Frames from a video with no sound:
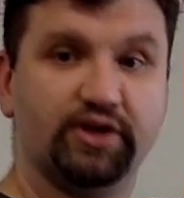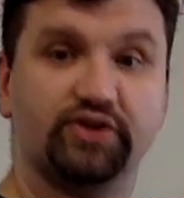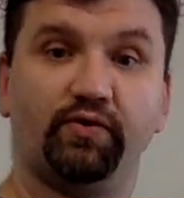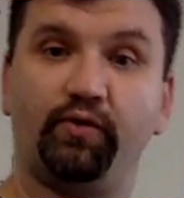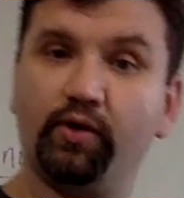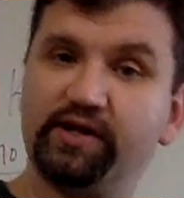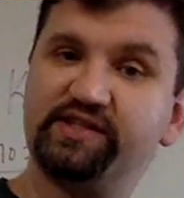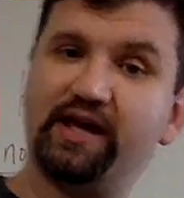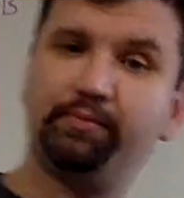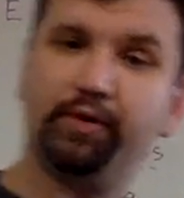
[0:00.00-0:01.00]
So for
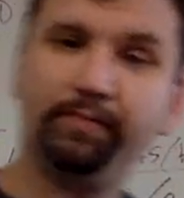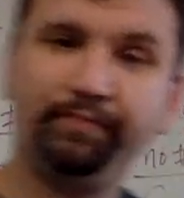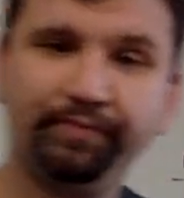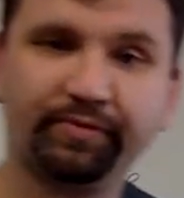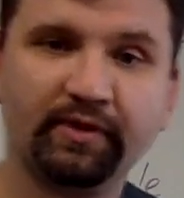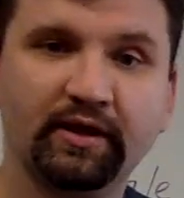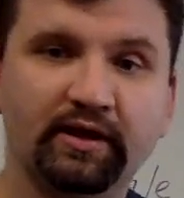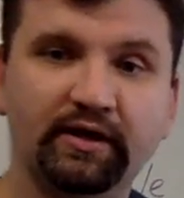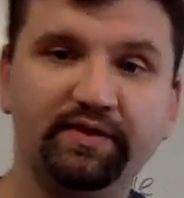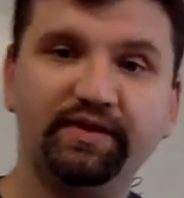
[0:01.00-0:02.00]
example,
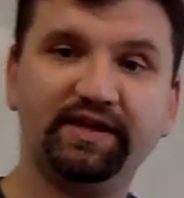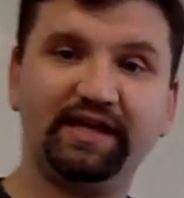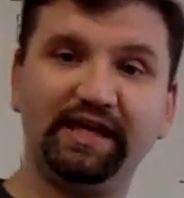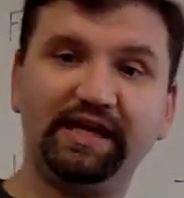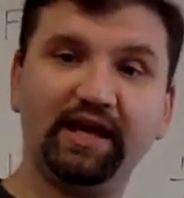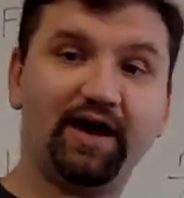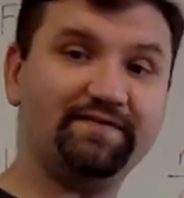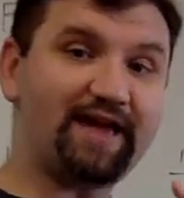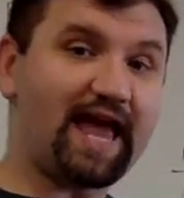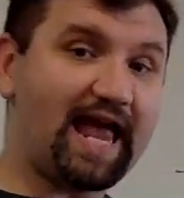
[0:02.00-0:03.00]
the key
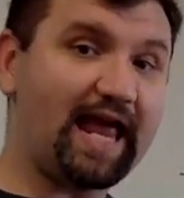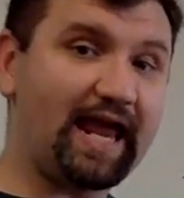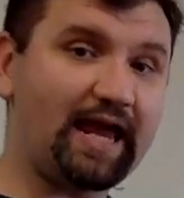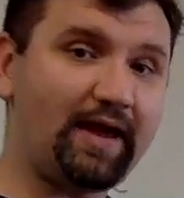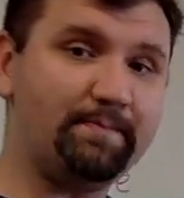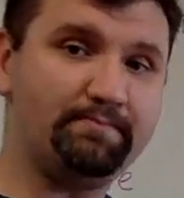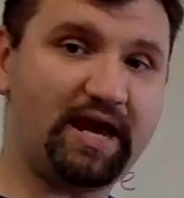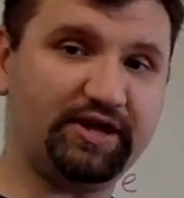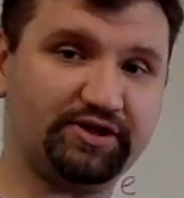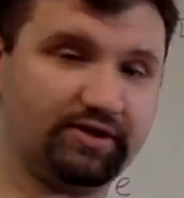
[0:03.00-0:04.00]
of A
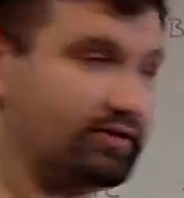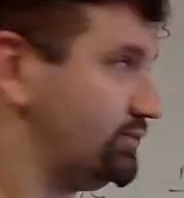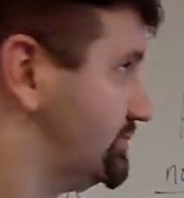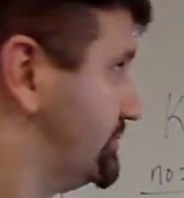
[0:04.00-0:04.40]
major